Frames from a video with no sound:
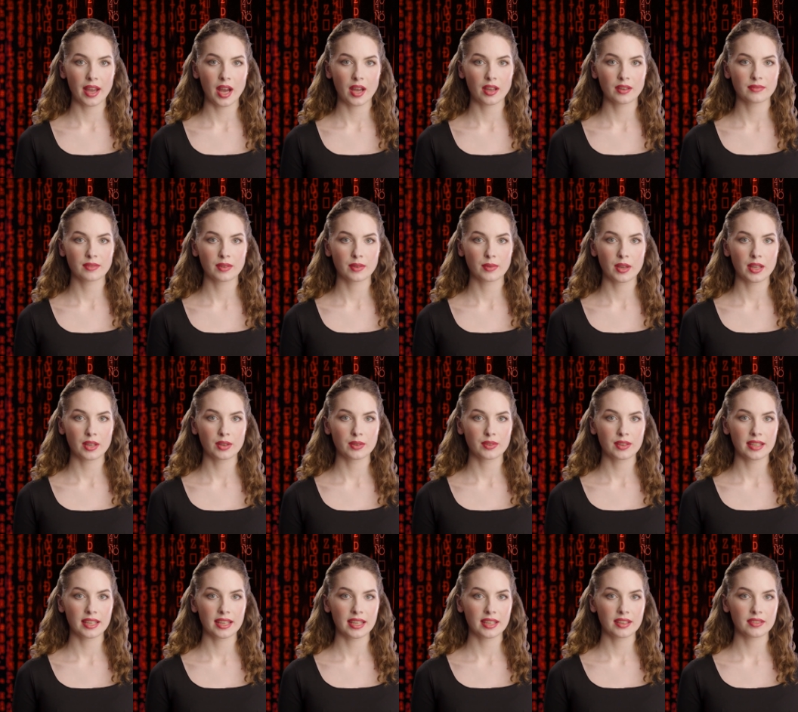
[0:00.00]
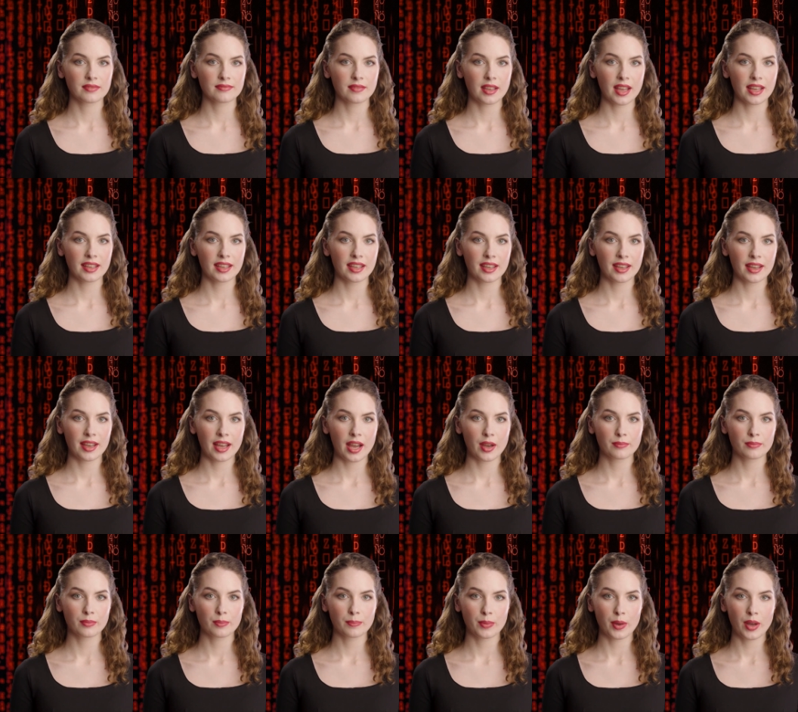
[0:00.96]
Overall, a defense
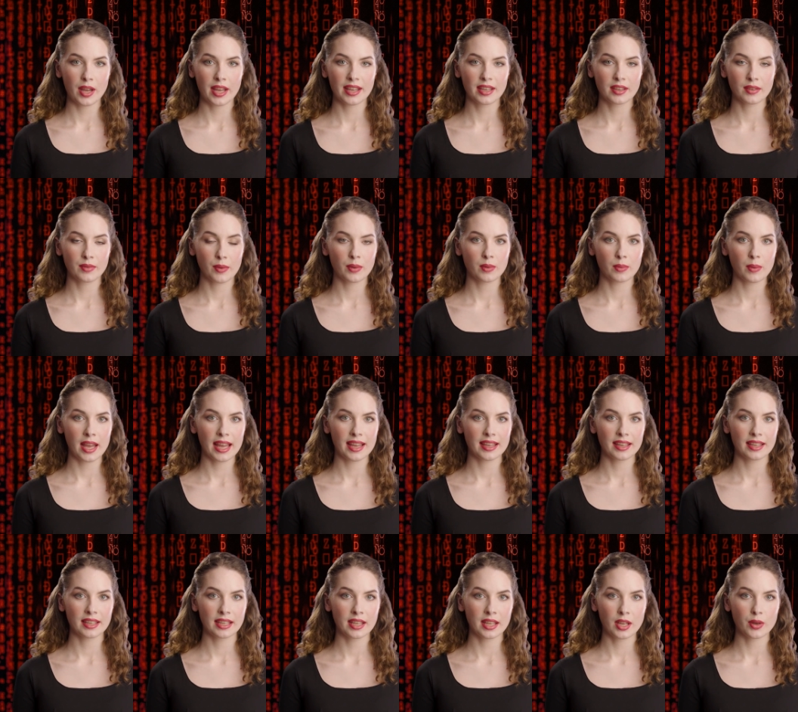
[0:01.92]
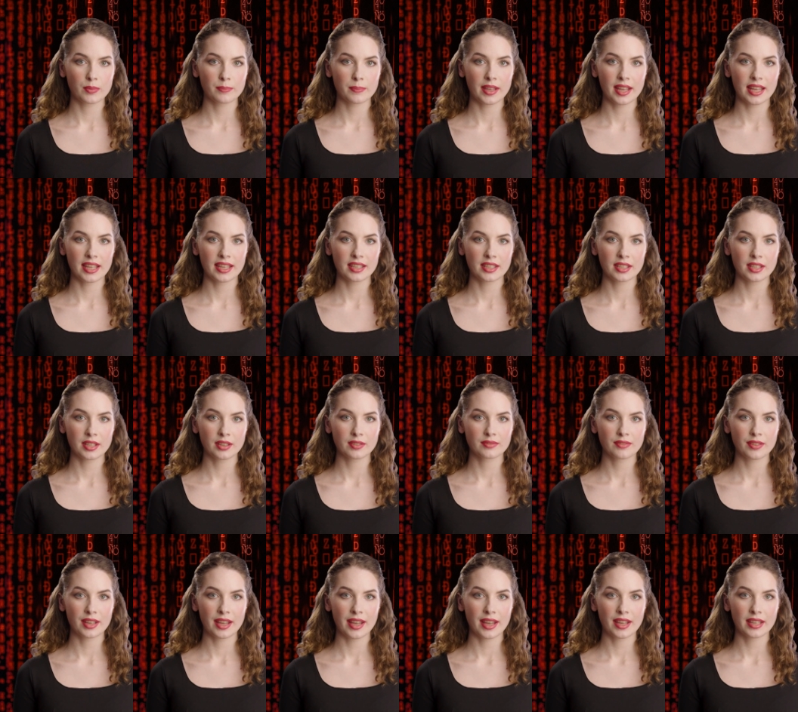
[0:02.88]
in-depth approach requires a combination
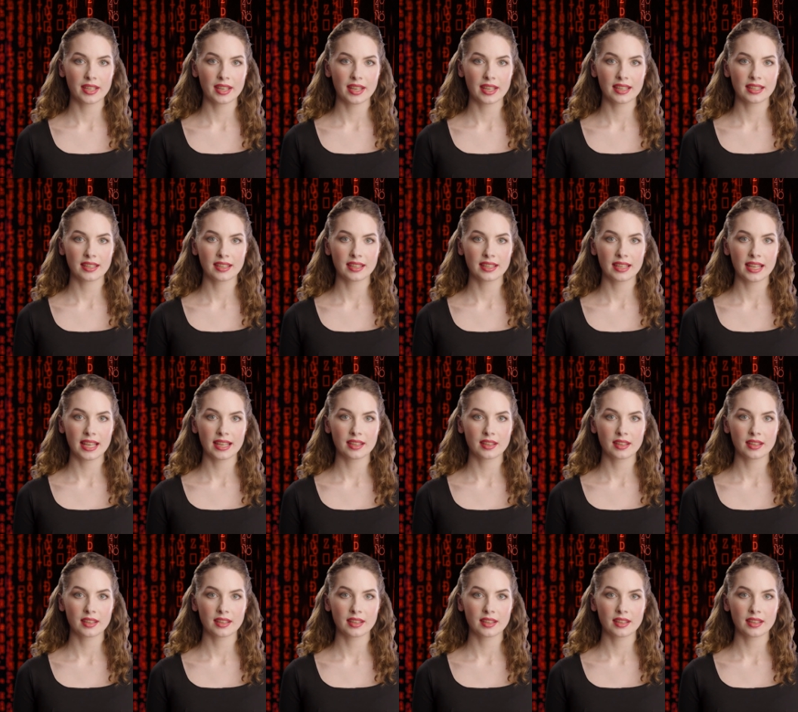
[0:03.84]
of technologies